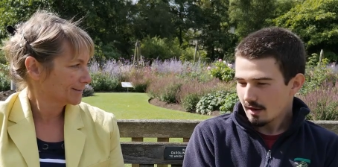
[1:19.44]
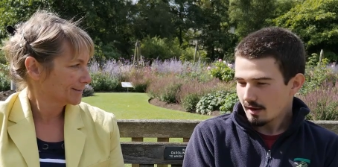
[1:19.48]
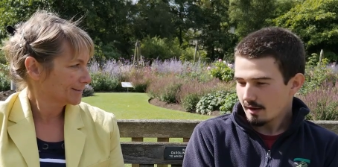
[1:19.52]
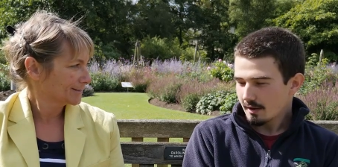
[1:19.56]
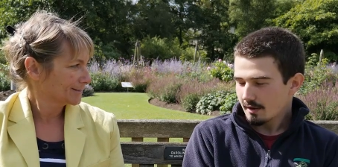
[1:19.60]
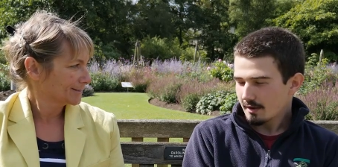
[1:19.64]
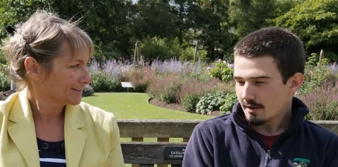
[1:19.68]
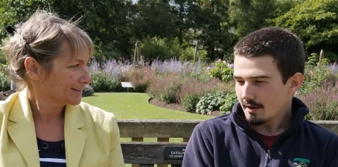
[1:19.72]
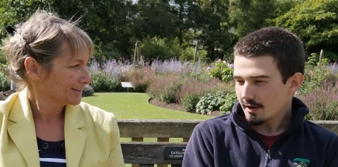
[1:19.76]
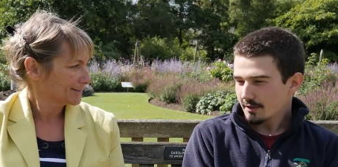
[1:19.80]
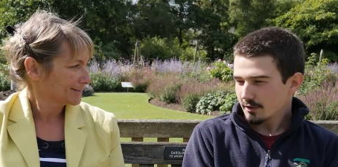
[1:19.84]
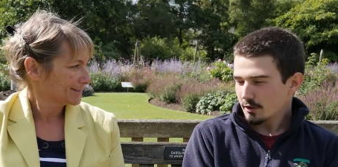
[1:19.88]

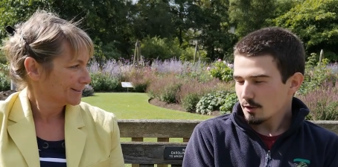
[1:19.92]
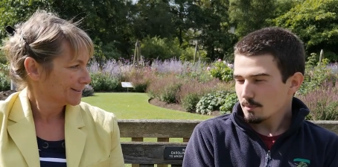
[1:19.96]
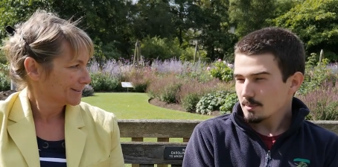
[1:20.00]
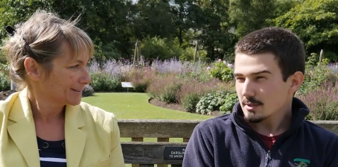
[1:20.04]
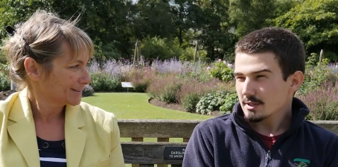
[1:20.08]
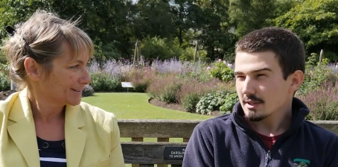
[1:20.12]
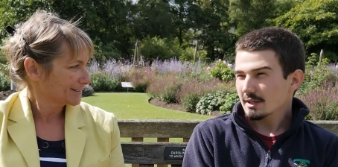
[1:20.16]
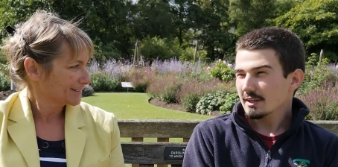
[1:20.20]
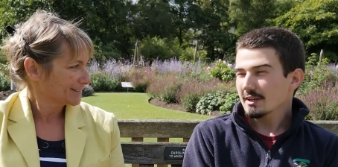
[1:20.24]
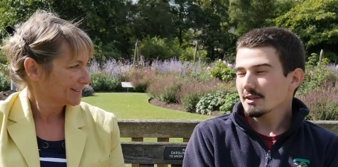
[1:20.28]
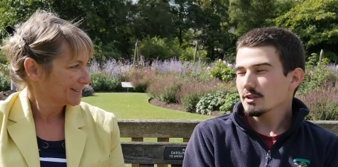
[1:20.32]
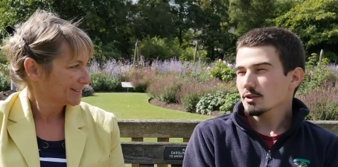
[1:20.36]
Speaker 1: I do
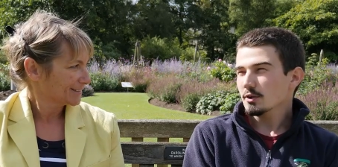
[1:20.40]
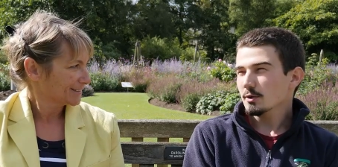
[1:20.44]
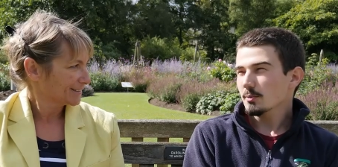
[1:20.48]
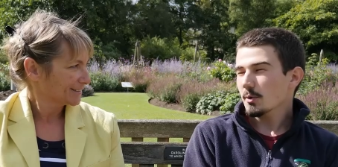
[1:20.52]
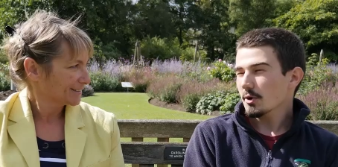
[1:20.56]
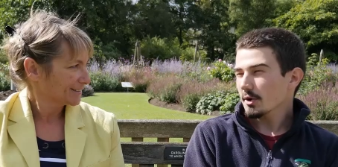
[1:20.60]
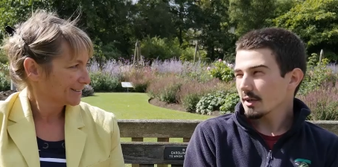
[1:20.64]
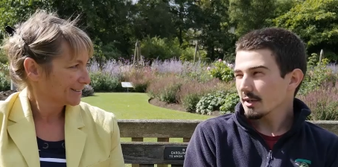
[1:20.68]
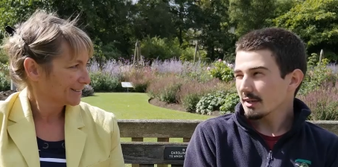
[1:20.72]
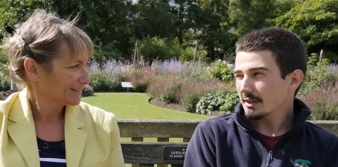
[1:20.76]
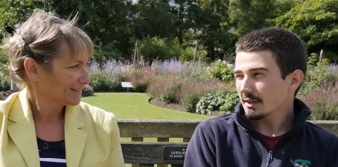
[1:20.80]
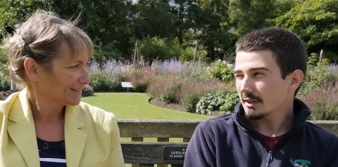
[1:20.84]
particularly enjoy
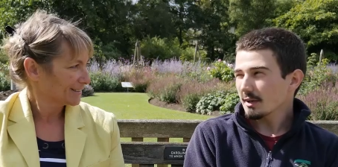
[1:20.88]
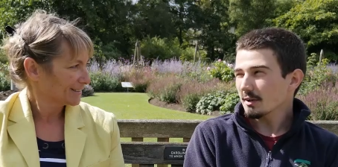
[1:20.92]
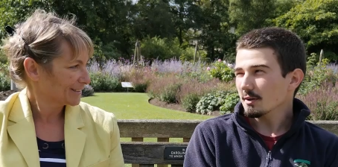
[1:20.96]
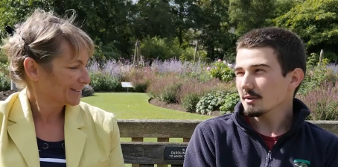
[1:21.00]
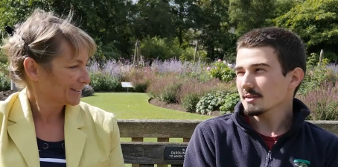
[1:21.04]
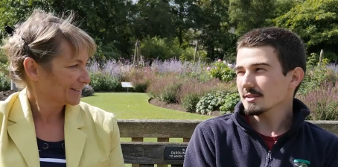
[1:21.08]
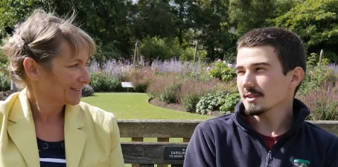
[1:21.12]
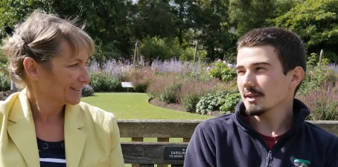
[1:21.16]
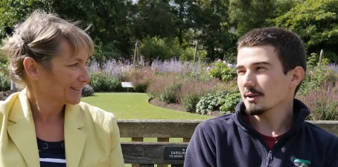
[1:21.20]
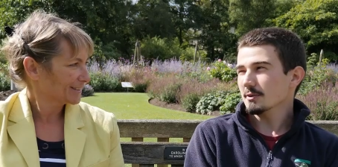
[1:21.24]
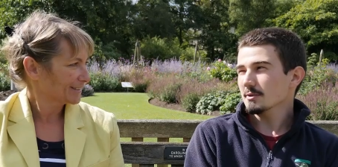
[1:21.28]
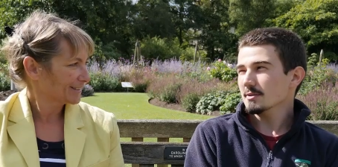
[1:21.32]
working in the
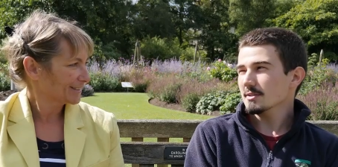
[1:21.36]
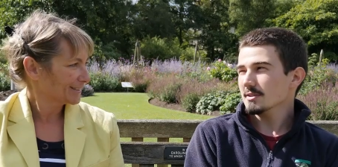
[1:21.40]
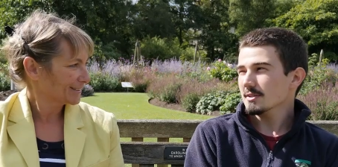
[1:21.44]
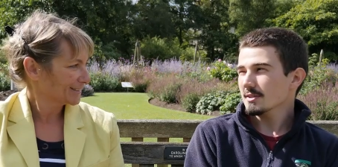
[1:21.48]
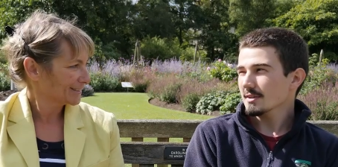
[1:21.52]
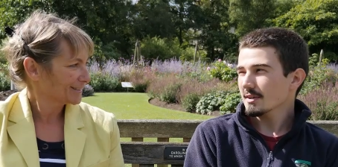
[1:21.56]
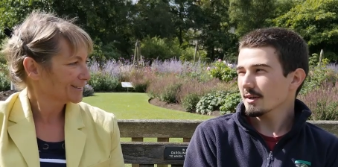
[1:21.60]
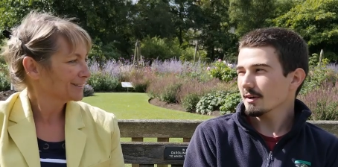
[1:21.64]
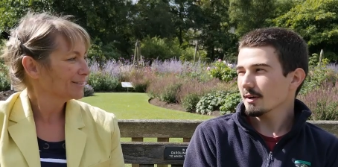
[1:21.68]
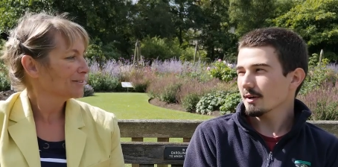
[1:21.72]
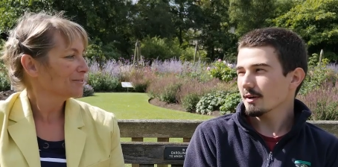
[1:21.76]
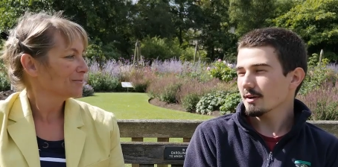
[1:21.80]

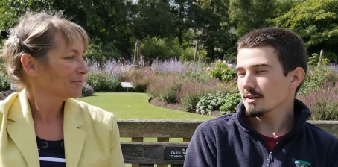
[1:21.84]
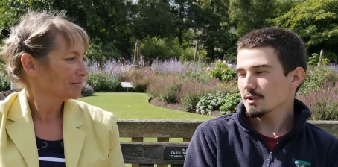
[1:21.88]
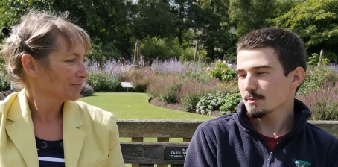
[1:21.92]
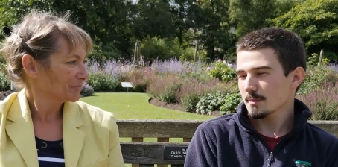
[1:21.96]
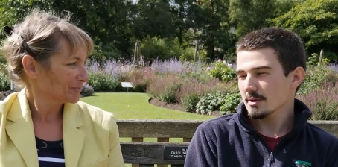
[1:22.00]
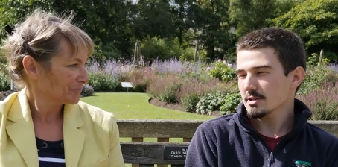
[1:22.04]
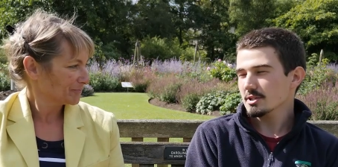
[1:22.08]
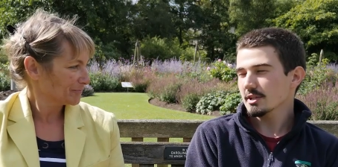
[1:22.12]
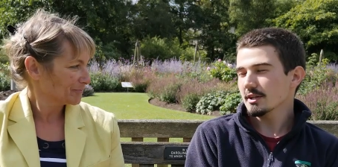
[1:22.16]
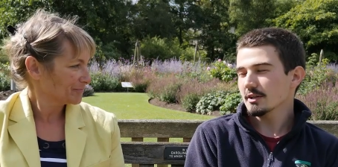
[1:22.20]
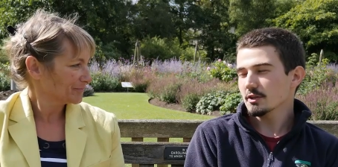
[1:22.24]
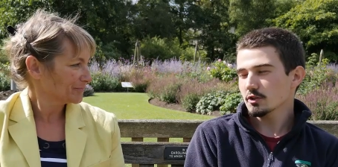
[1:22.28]
Glasshouse,
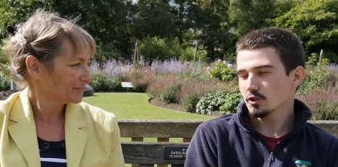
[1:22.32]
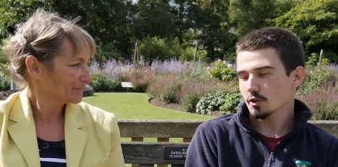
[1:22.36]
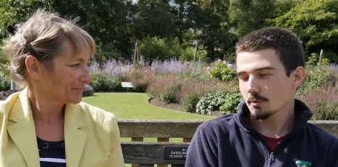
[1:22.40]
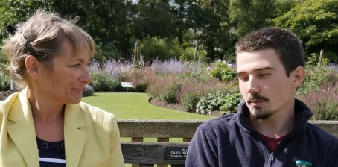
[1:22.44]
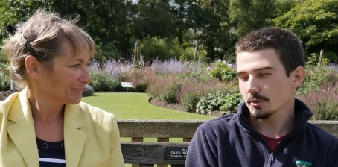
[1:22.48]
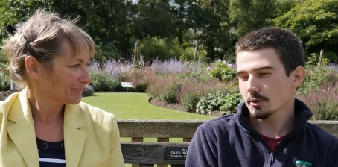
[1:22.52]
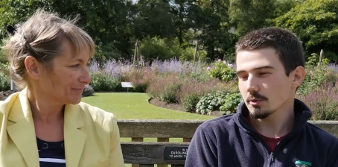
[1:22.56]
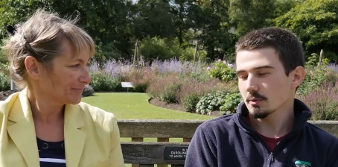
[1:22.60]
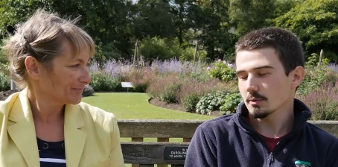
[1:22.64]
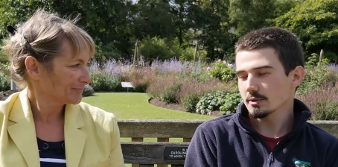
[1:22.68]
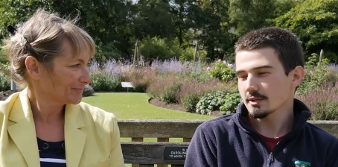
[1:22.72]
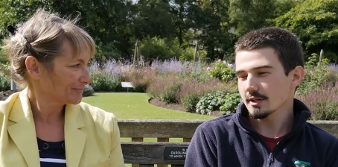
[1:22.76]
especially in the
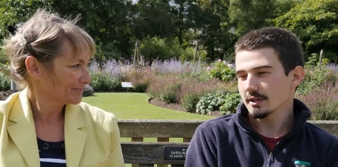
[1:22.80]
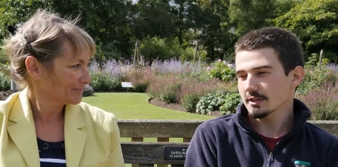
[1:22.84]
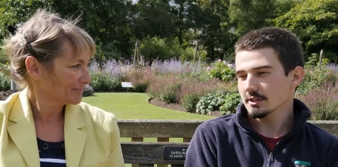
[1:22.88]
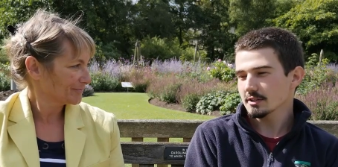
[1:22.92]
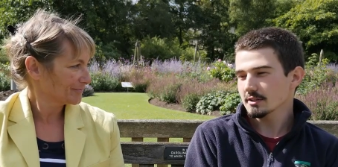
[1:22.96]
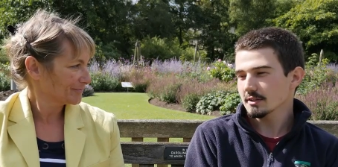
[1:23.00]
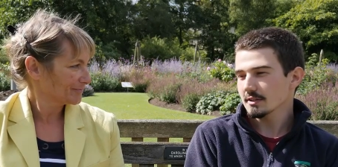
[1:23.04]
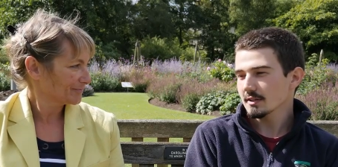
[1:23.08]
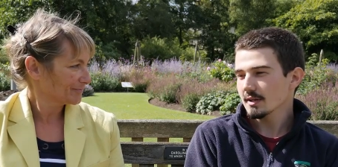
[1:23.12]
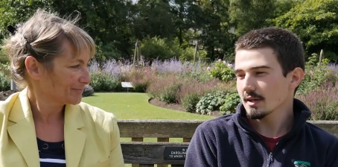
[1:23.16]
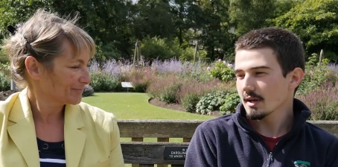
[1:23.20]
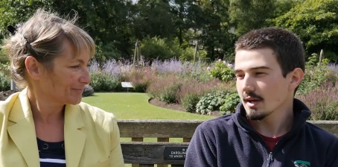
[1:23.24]
tropical
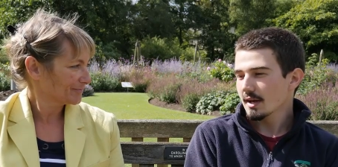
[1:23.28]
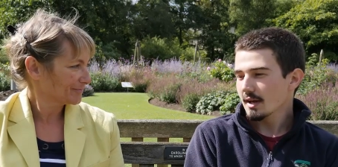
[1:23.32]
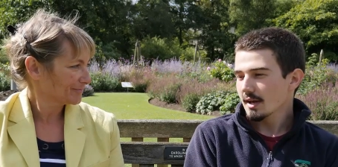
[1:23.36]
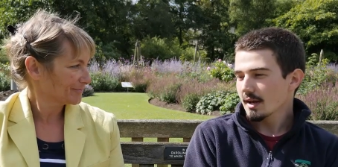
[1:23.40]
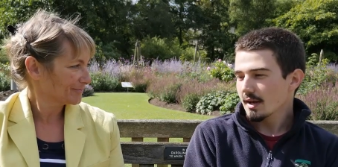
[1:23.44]
section,